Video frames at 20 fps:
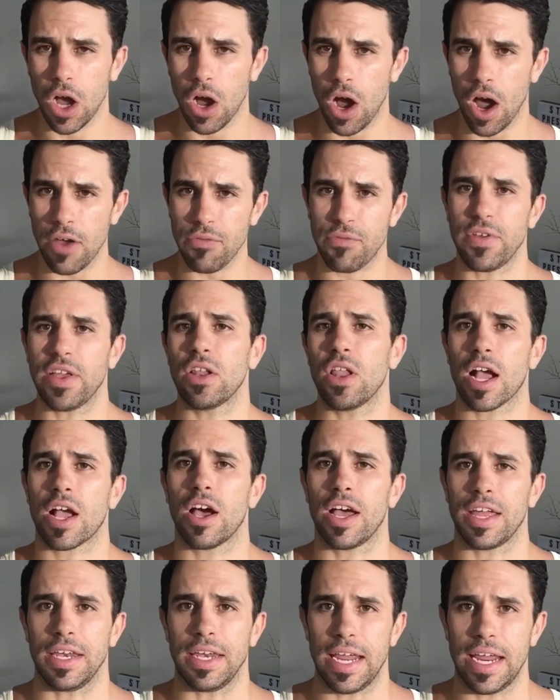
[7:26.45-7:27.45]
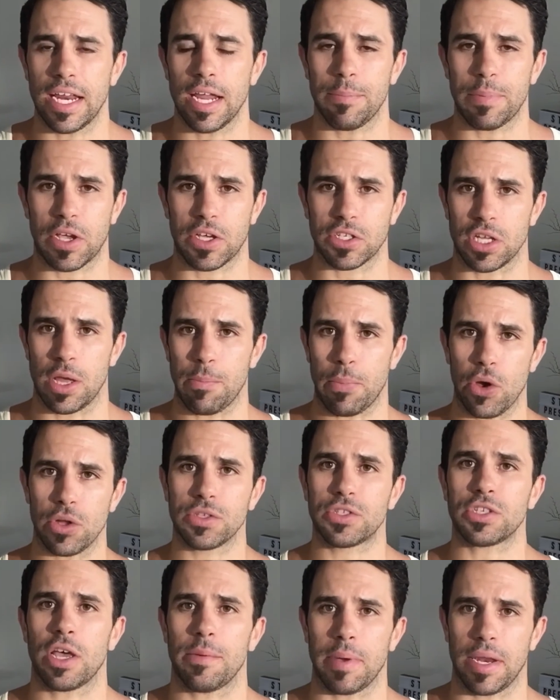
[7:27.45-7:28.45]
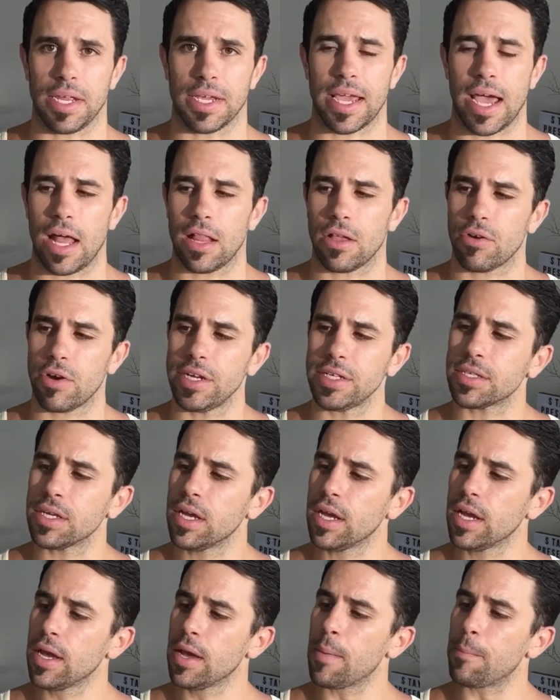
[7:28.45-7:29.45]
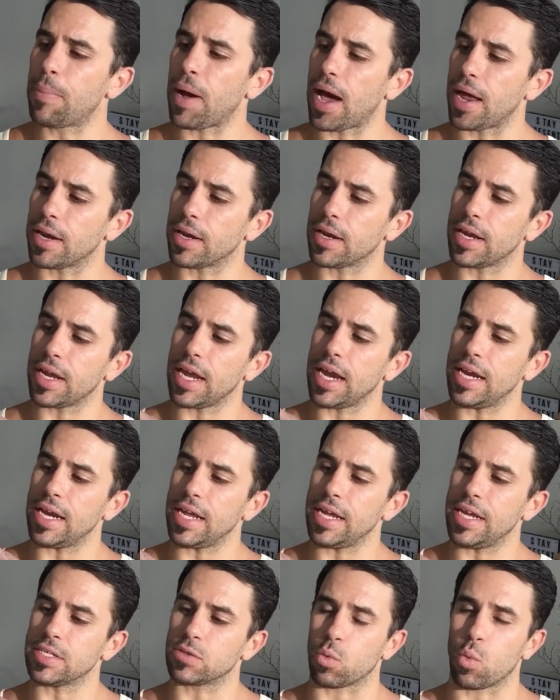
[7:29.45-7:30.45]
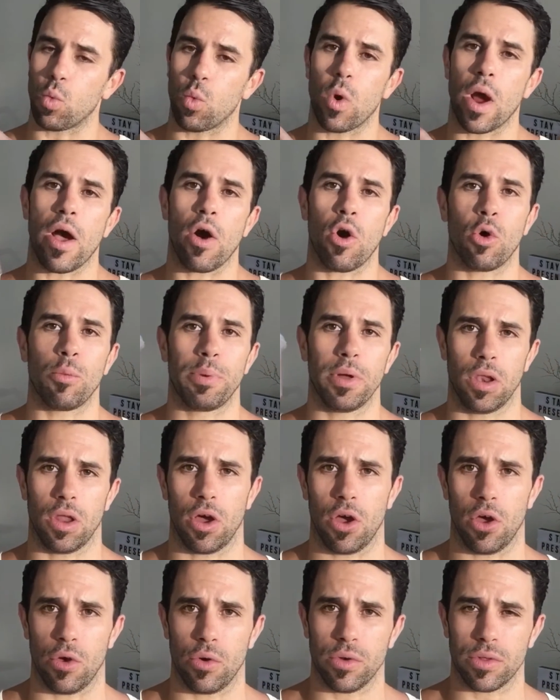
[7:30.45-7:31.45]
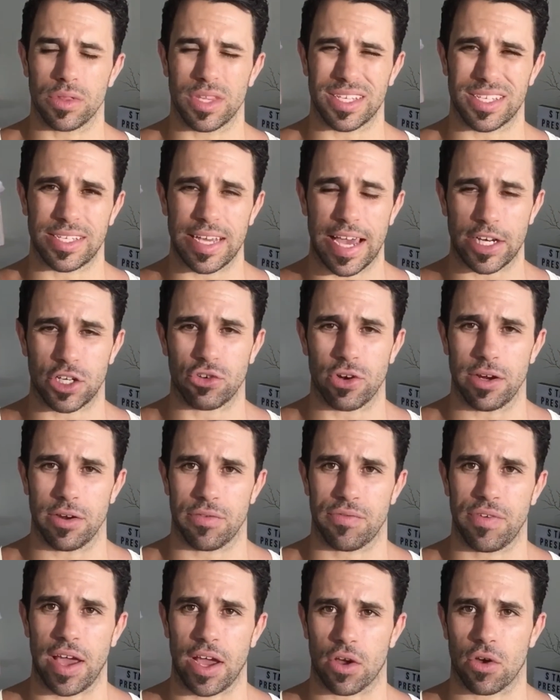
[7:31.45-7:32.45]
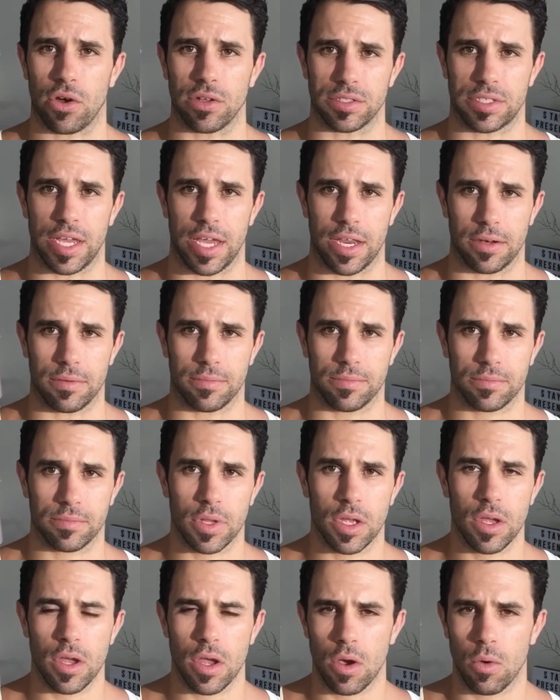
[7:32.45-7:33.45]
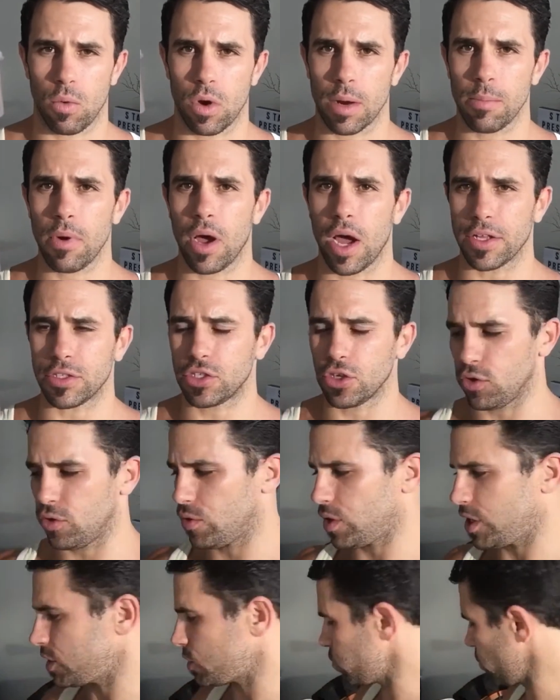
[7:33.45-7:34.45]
I feel like I need it because I burn so many calories, but it is well below the saturated fat content. What I might do is